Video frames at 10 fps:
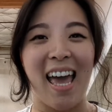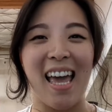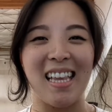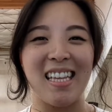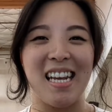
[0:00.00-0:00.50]

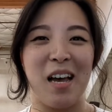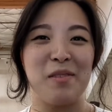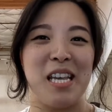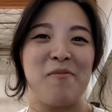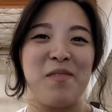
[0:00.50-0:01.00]
Hey Lindy Hop
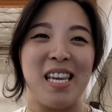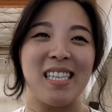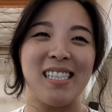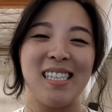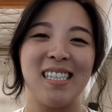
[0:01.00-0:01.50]
Saint
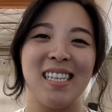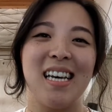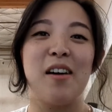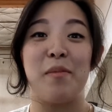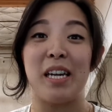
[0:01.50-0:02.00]
Pete!
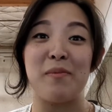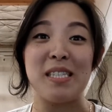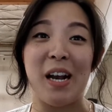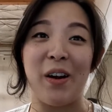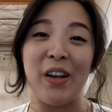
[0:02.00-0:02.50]
My name is
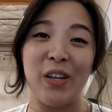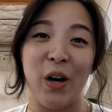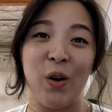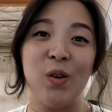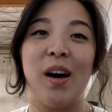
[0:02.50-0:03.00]
Ariel
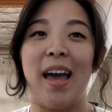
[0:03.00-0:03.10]
Goh,